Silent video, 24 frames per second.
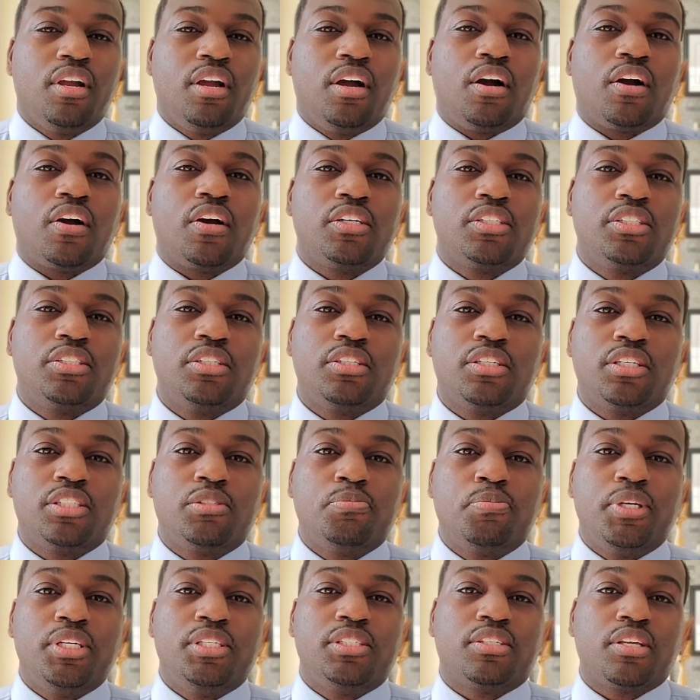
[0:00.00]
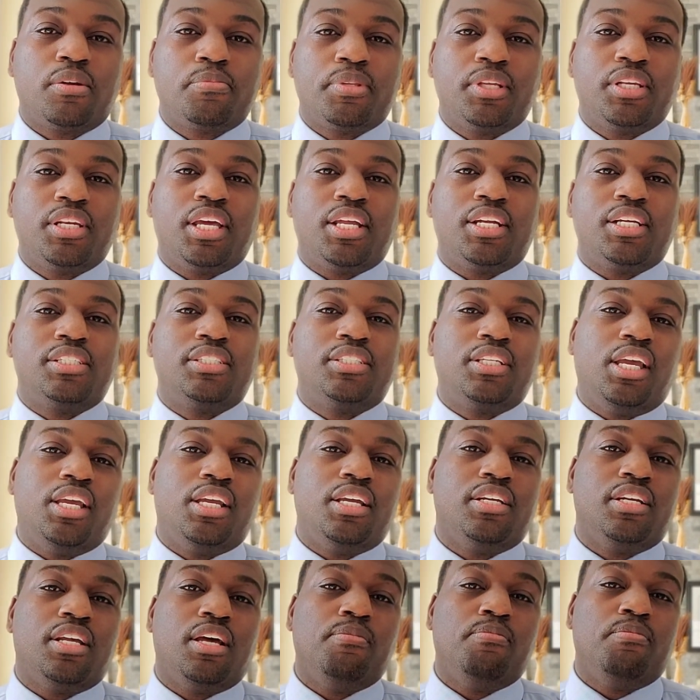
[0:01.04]
Or should this be something that is
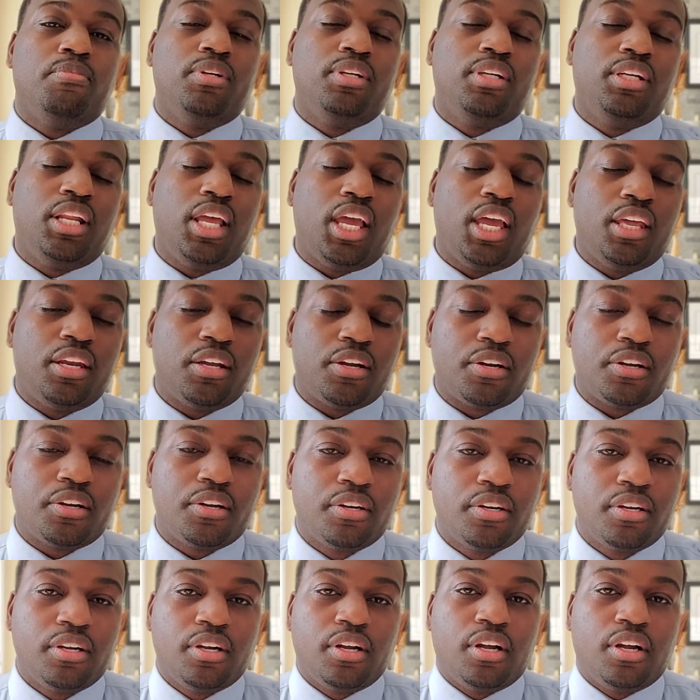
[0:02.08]
taken up later